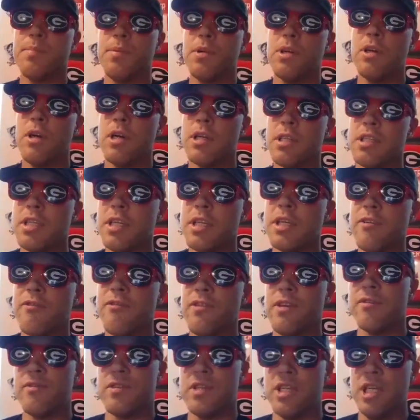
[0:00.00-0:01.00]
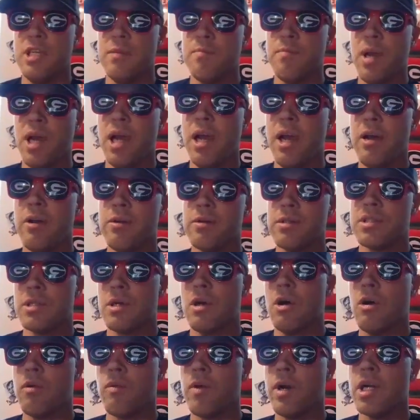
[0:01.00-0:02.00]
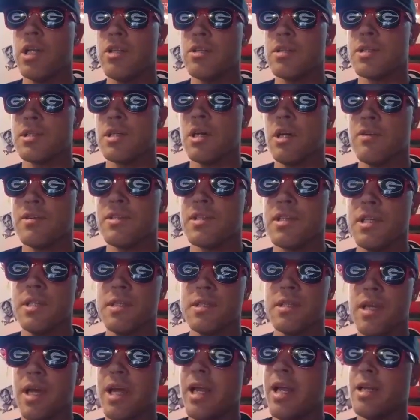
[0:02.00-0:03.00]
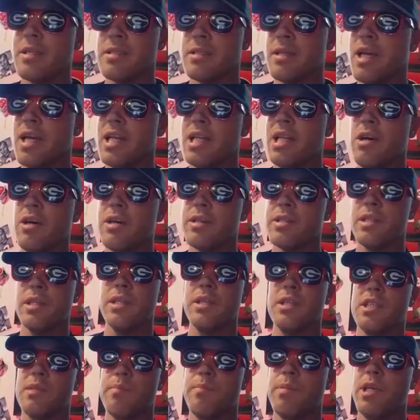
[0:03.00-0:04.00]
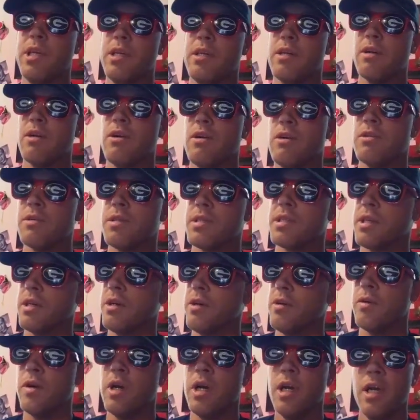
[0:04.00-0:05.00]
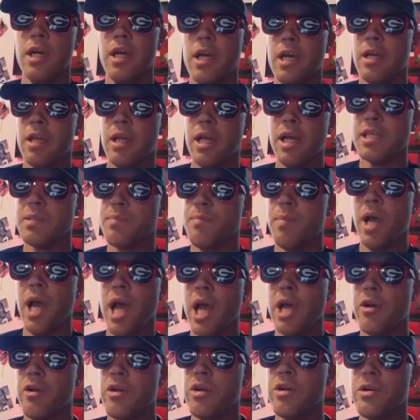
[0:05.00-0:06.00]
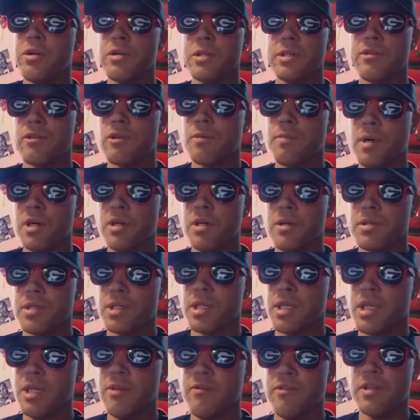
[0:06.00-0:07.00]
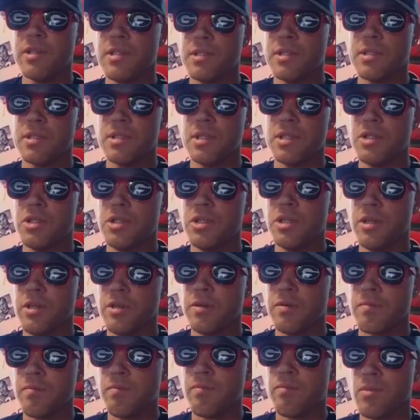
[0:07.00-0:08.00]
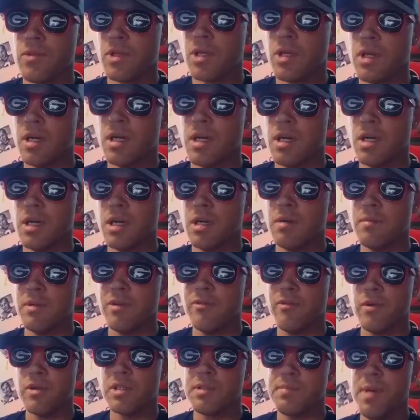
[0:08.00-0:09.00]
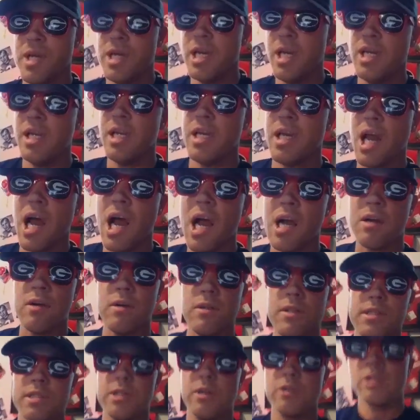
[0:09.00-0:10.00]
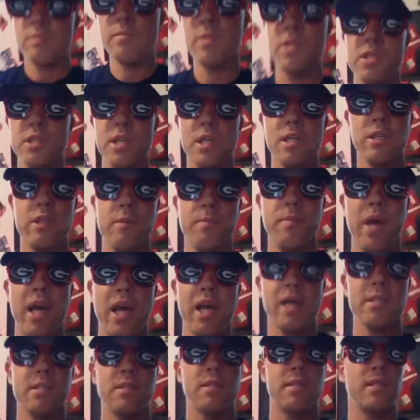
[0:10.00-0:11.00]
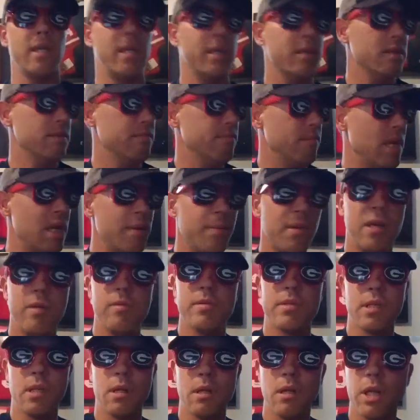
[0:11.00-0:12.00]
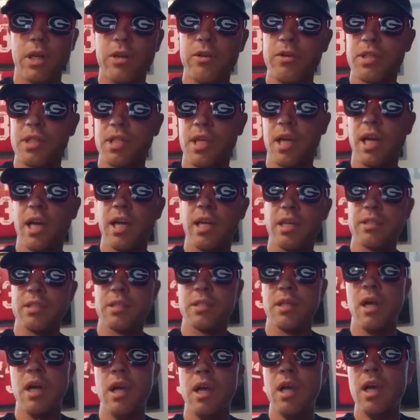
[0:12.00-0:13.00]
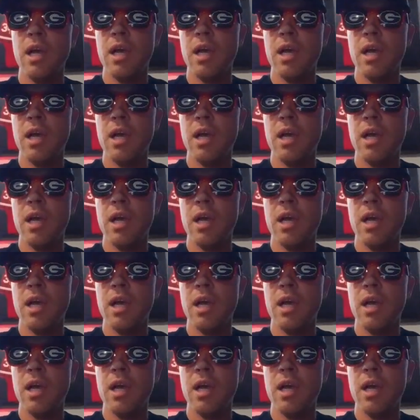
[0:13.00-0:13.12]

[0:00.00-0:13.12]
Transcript: he's put on 10 to 15 pounds already this offseason and has not lost any speed at all. So that's bad news for opposing defenses this year. If there's been any knock on Sony Michel in the past, is that maybe he was a little undersized.